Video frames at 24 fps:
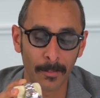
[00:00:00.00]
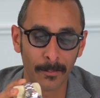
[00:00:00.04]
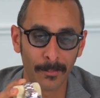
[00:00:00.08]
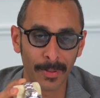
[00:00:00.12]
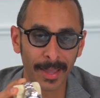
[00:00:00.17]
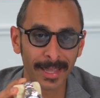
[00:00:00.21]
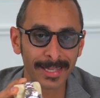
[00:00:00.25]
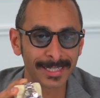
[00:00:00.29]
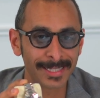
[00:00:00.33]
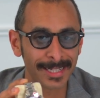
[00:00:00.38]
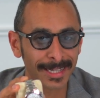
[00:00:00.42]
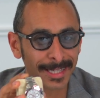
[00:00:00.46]

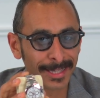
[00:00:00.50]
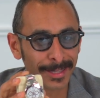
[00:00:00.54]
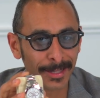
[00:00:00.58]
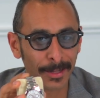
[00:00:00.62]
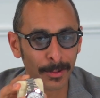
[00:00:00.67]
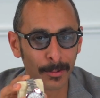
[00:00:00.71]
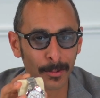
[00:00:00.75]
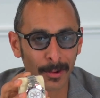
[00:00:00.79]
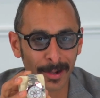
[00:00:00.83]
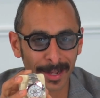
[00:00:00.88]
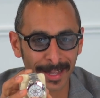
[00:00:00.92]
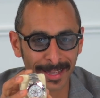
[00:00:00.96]

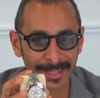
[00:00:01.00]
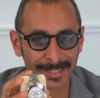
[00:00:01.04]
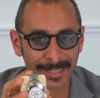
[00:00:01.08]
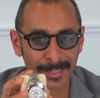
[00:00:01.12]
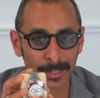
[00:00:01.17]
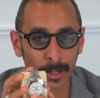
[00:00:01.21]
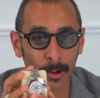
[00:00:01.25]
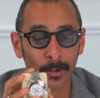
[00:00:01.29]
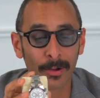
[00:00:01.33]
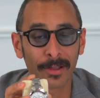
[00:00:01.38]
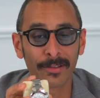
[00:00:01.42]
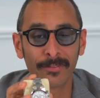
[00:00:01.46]
Basically what
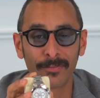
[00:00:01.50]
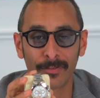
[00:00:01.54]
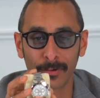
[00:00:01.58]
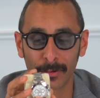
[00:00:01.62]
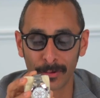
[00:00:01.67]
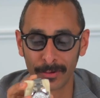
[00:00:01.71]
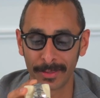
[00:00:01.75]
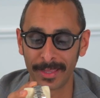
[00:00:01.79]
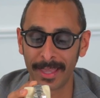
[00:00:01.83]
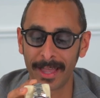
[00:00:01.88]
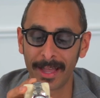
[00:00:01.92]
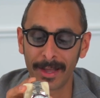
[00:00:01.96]
it's going
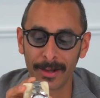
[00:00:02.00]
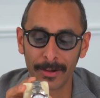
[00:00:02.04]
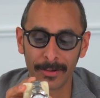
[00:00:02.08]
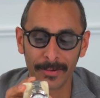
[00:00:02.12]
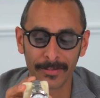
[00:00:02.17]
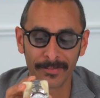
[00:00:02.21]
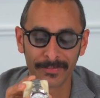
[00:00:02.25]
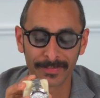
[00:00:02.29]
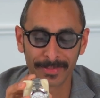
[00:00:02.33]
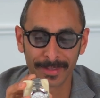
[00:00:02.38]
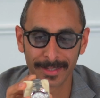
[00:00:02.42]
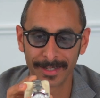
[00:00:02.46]
for
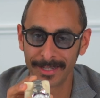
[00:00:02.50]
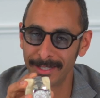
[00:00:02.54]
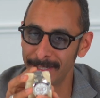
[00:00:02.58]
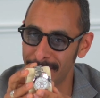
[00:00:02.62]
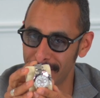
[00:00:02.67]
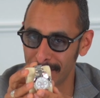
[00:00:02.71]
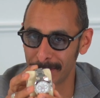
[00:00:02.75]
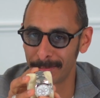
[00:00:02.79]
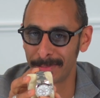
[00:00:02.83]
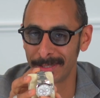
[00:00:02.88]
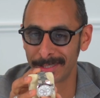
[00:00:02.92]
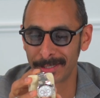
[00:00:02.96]
now, he
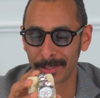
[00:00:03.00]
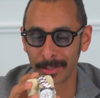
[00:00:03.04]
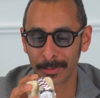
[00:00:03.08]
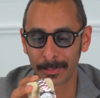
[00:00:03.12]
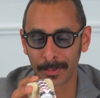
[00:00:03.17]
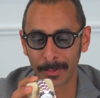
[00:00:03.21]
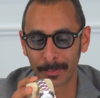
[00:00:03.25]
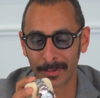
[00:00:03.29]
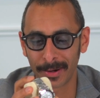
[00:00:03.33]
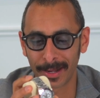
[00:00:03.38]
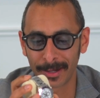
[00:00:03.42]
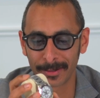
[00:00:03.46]
should be
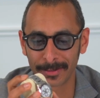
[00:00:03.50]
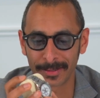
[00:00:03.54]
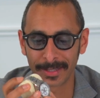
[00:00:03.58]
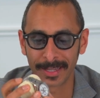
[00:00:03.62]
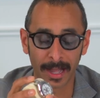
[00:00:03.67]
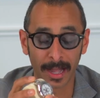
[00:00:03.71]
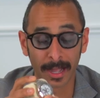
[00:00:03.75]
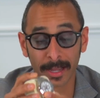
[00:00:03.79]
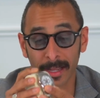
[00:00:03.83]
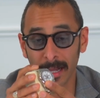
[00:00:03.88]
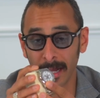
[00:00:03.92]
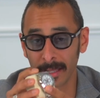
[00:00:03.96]
super
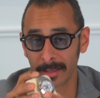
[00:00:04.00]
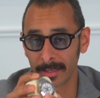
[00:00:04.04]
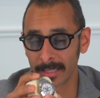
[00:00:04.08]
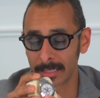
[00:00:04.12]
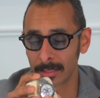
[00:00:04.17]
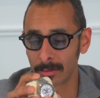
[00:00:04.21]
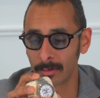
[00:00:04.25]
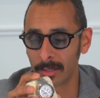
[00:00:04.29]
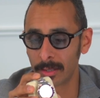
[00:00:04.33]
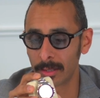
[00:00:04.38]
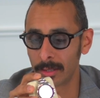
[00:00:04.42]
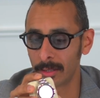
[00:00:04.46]
proud. I got
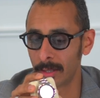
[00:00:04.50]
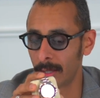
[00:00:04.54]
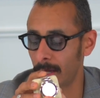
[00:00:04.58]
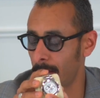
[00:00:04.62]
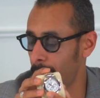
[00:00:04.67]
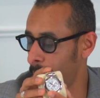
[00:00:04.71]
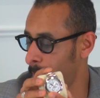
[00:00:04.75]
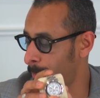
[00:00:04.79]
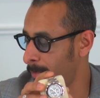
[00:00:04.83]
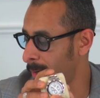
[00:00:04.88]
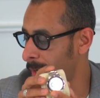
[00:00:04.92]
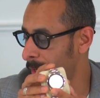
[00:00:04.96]
this with
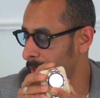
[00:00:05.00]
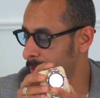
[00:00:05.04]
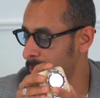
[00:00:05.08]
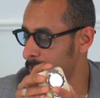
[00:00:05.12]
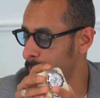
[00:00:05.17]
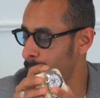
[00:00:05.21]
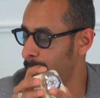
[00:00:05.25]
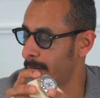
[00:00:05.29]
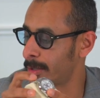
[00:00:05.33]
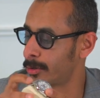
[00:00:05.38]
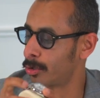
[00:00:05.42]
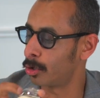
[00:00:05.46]
the
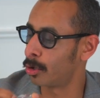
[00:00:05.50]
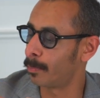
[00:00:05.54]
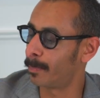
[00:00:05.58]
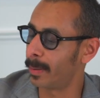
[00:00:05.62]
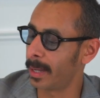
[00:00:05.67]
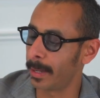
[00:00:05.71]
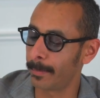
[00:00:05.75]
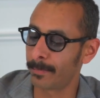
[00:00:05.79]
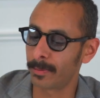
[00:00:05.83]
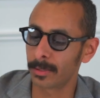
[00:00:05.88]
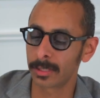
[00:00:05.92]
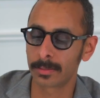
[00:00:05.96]
box, but no
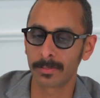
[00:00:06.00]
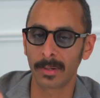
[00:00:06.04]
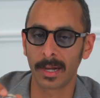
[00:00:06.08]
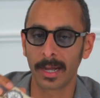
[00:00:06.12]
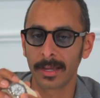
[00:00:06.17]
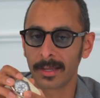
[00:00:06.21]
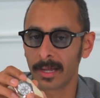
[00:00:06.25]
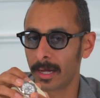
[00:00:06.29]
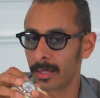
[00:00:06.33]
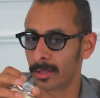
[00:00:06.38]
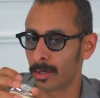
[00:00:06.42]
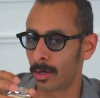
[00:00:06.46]
papers, but
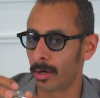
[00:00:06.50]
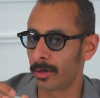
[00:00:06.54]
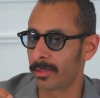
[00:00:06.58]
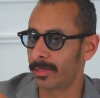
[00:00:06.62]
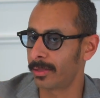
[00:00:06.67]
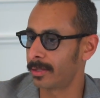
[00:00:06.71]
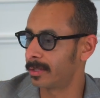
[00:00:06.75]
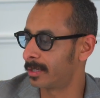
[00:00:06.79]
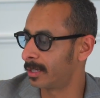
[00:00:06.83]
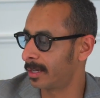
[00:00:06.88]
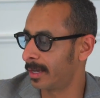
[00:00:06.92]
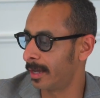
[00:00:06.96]
I got an
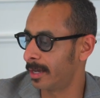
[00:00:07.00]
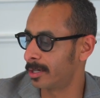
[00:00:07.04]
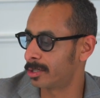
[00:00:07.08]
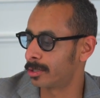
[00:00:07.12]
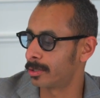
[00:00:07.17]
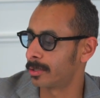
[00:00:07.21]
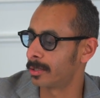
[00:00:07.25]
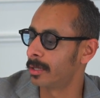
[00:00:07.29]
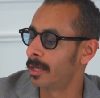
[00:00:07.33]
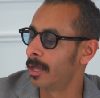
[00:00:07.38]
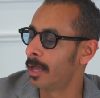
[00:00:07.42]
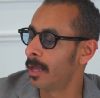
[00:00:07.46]

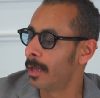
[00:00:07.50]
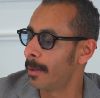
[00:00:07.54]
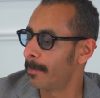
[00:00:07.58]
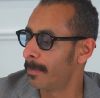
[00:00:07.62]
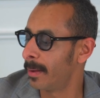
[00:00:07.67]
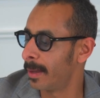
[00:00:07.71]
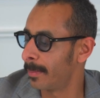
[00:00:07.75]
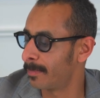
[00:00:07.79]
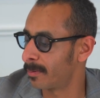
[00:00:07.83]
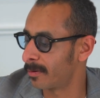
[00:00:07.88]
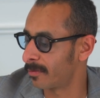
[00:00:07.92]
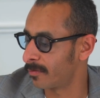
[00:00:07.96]
authentication
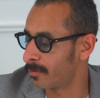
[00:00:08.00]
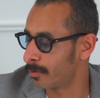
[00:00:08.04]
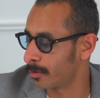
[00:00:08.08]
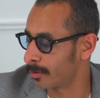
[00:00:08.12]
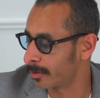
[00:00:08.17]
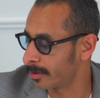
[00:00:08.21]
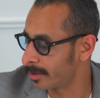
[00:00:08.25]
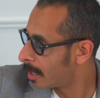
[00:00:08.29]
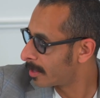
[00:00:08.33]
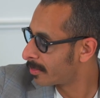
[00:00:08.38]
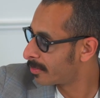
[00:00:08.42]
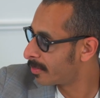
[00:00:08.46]
paper
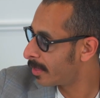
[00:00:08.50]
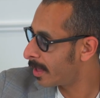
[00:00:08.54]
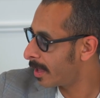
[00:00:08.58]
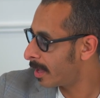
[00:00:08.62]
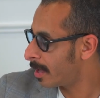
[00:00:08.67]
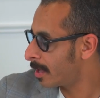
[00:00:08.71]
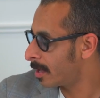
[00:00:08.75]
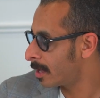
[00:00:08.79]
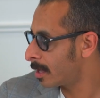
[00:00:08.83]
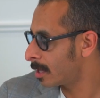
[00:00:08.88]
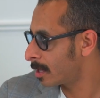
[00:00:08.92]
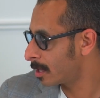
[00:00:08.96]
for it.
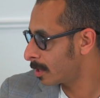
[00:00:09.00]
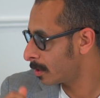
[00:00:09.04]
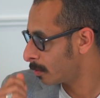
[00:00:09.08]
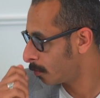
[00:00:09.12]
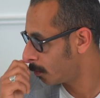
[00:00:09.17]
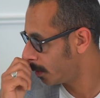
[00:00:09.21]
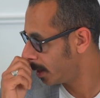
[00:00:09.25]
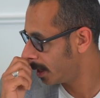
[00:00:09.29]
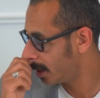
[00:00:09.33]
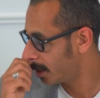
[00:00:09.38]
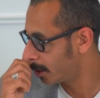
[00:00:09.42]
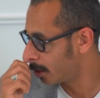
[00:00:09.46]

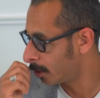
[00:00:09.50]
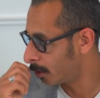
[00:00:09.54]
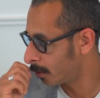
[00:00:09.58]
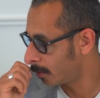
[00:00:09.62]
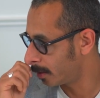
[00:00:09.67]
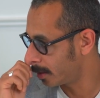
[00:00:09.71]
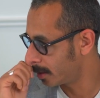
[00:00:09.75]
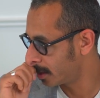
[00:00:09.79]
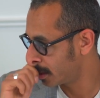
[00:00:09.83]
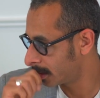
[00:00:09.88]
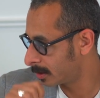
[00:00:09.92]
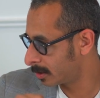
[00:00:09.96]
Then we
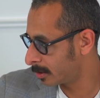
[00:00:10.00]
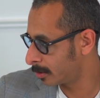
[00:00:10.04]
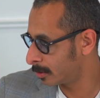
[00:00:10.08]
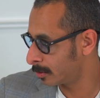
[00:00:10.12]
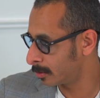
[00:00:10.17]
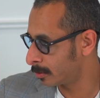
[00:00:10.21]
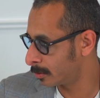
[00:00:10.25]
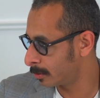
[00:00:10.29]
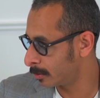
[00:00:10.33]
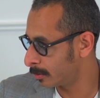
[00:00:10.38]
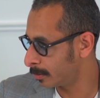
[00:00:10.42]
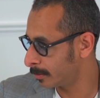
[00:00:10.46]
go
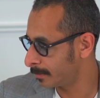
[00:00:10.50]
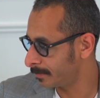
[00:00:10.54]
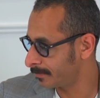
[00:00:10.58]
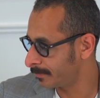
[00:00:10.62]
into